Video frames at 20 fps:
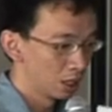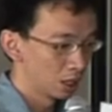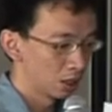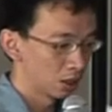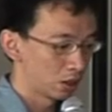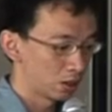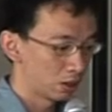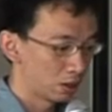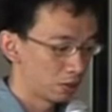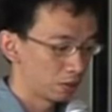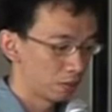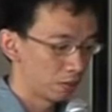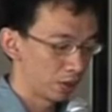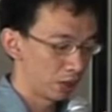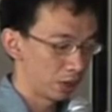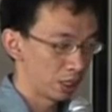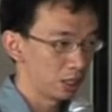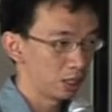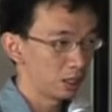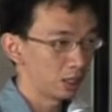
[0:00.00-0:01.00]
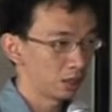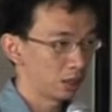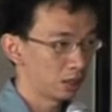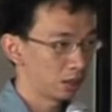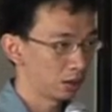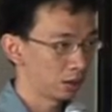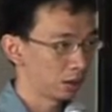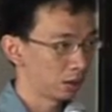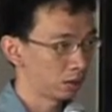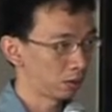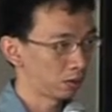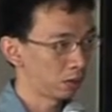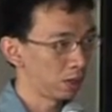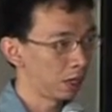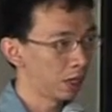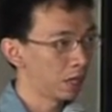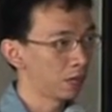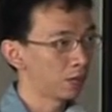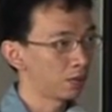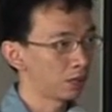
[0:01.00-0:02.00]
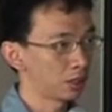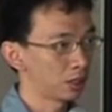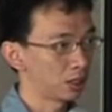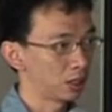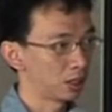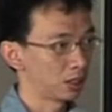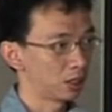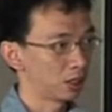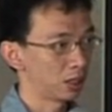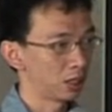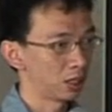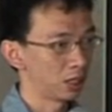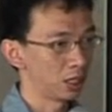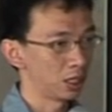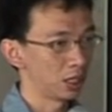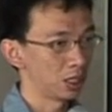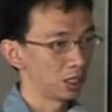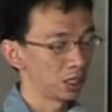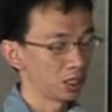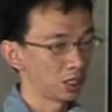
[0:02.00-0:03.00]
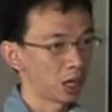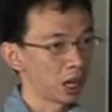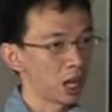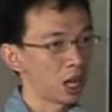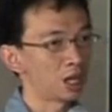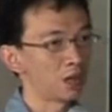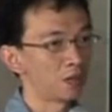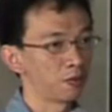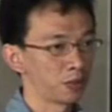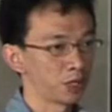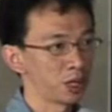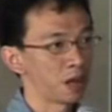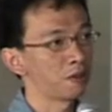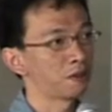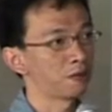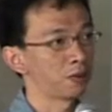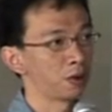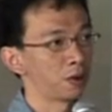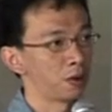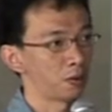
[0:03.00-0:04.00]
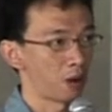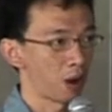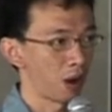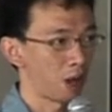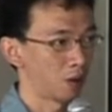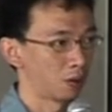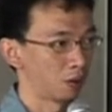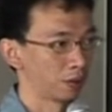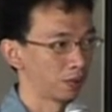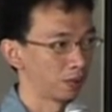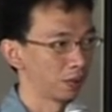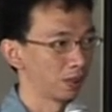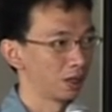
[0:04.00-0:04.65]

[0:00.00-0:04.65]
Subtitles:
So these 3 languages is kind of shuffle around